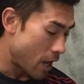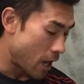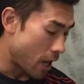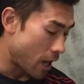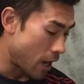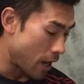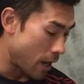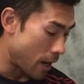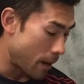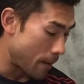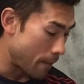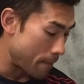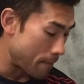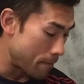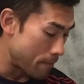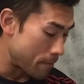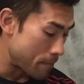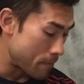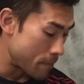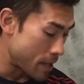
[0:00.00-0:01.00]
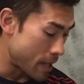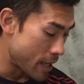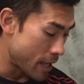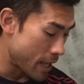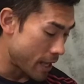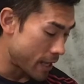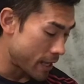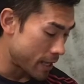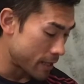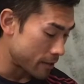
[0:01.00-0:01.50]

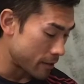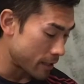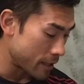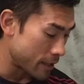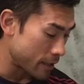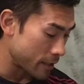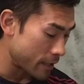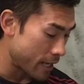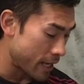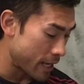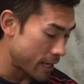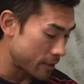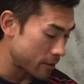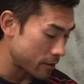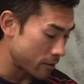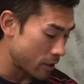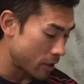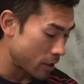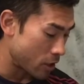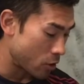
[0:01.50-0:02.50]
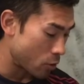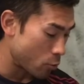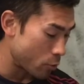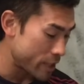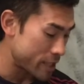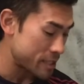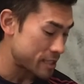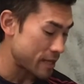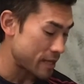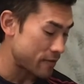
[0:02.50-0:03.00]
And again,
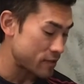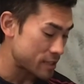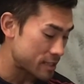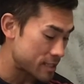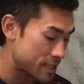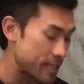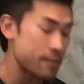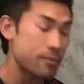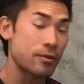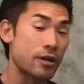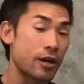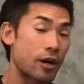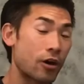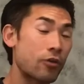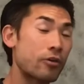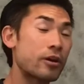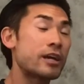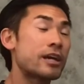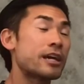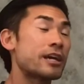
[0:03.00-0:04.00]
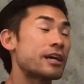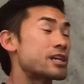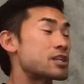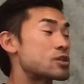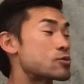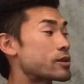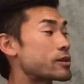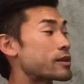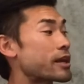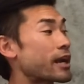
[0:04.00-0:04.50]
week 17, though, is
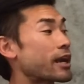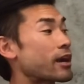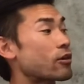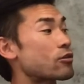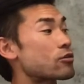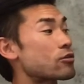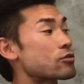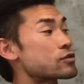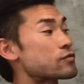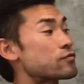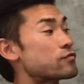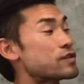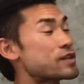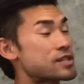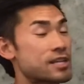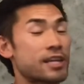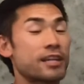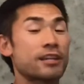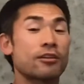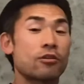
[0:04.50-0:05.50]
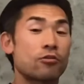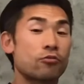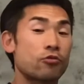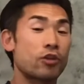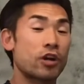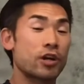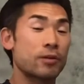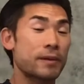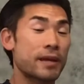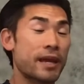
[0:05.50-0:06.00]
when the Arrows visit
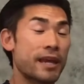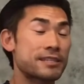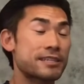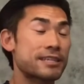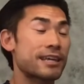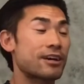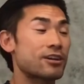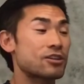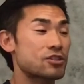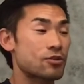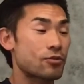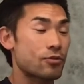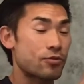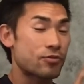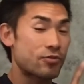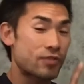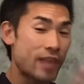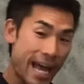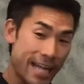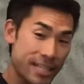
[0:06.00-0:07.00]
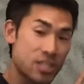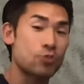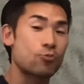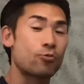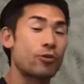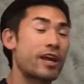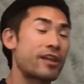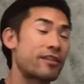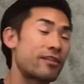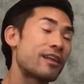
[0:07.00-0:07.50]
Rugby ATL, so that's
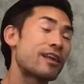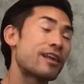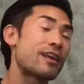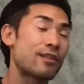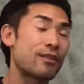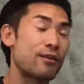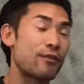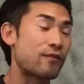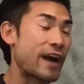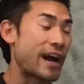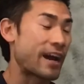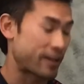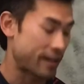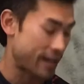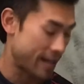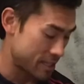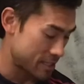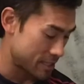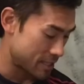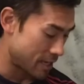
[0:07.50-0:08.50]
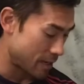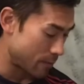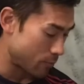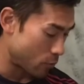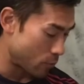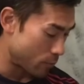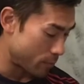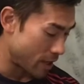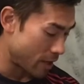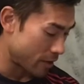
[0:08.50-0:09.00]
when the Fire and Ice Cup
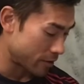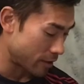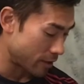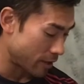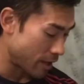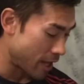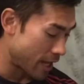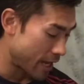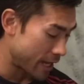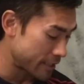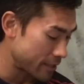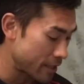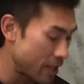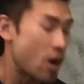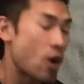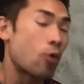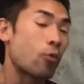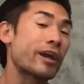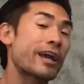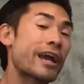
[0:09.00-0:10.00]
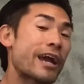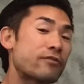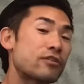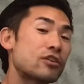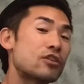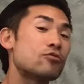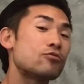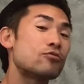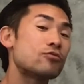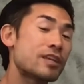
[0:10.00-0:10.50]
will be on the line. We have
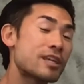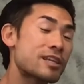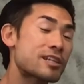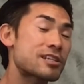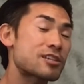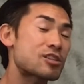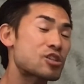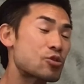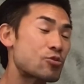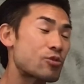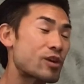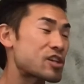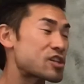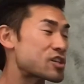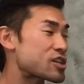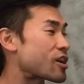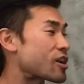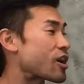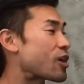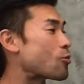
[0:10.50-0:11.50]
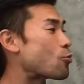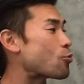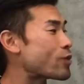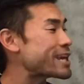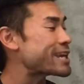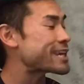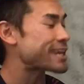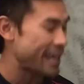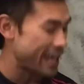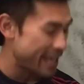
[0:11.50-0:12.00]
a unique situation on
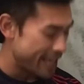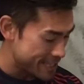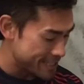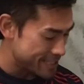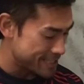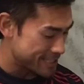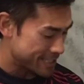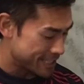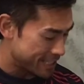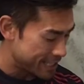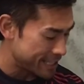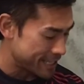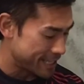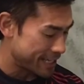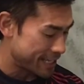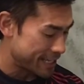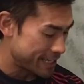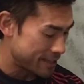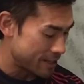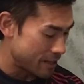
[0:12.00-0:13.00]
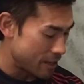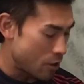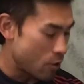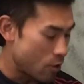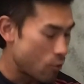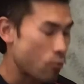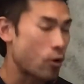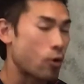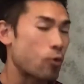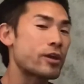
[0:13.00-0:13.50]
week 18
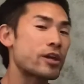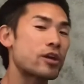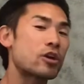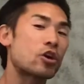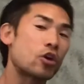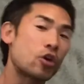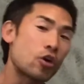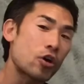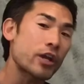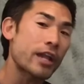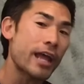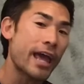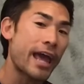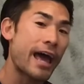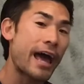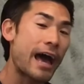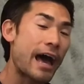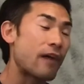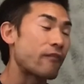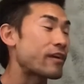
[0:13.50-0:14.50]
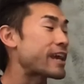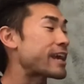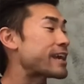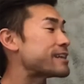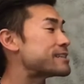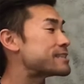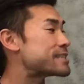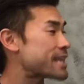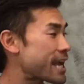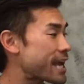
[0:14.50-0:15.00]
where we could have
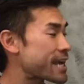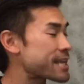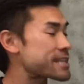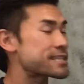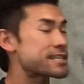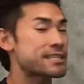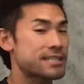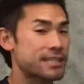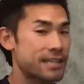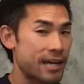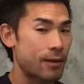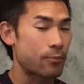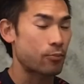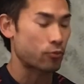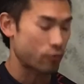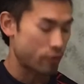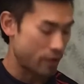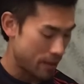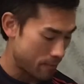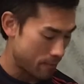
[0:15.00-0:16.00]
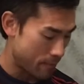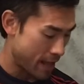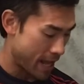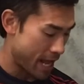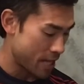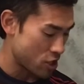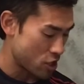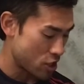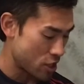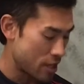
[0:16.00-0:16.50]
a Texas Cup
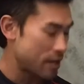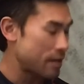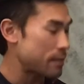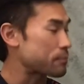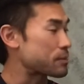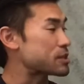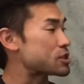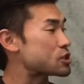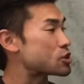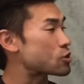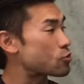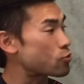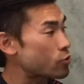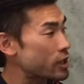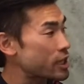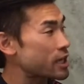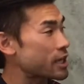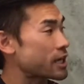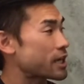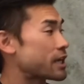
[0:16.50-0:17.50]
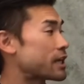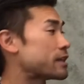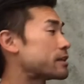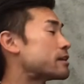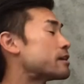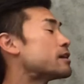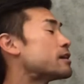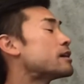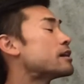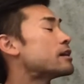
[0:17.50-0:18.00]
rematch
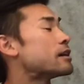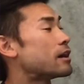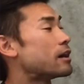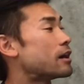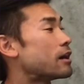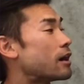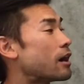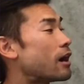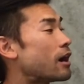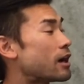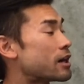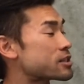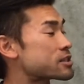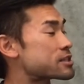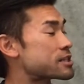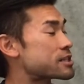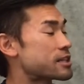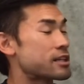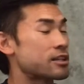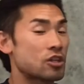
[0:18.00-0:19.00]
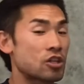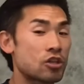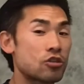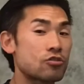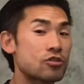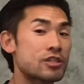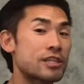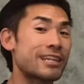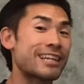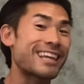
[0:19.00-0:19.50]
between Austin and
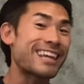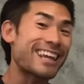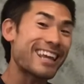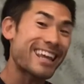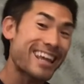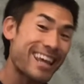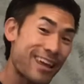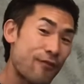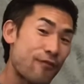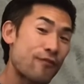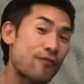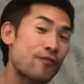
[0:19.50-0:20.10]
Houston if